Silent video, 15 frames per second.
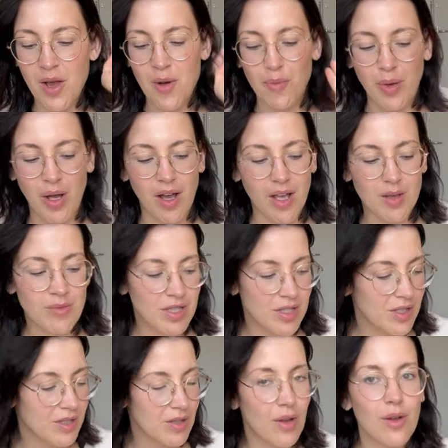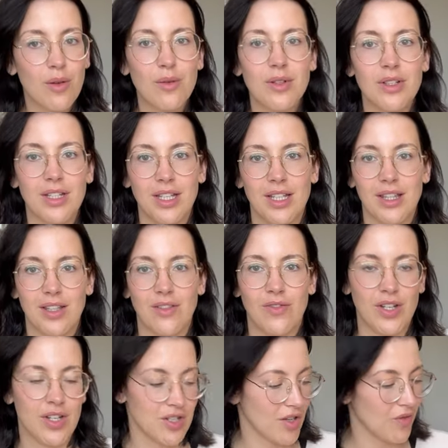But I'm so nearly
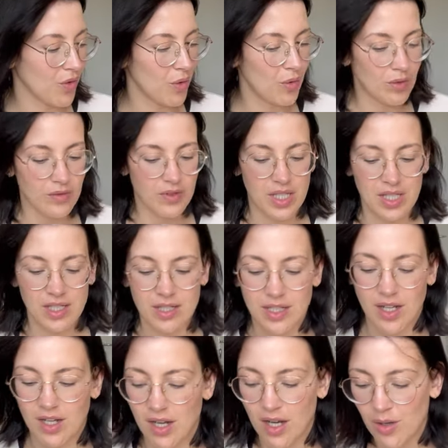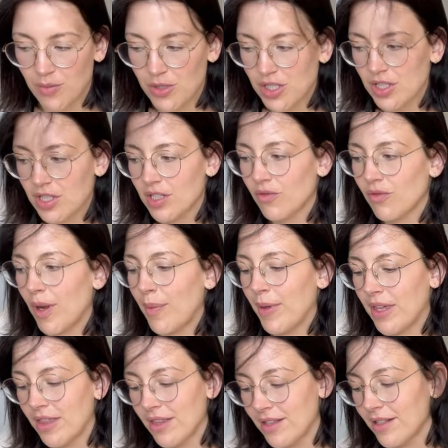finished. I've got all of these done and I'm just
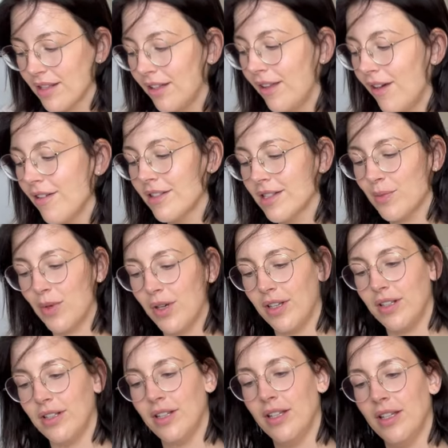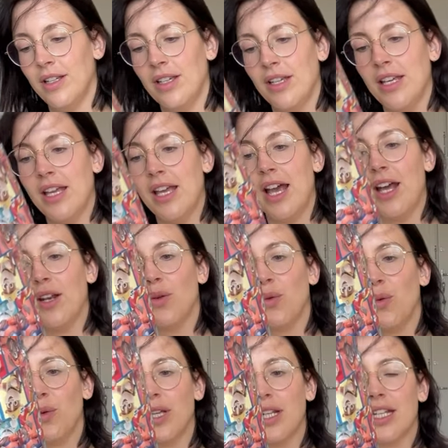wrapping this last one. And
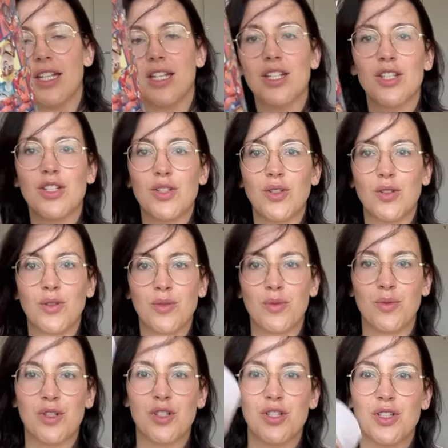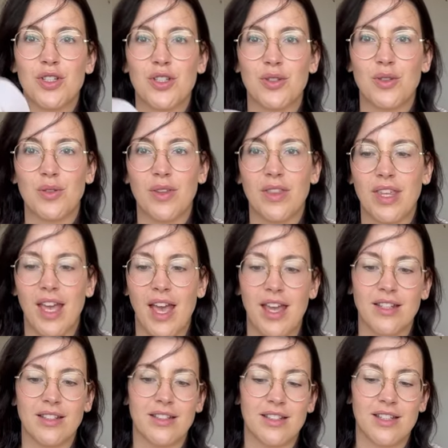all I needed to do was just do the
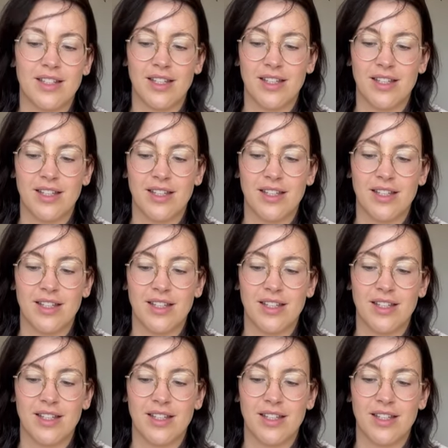end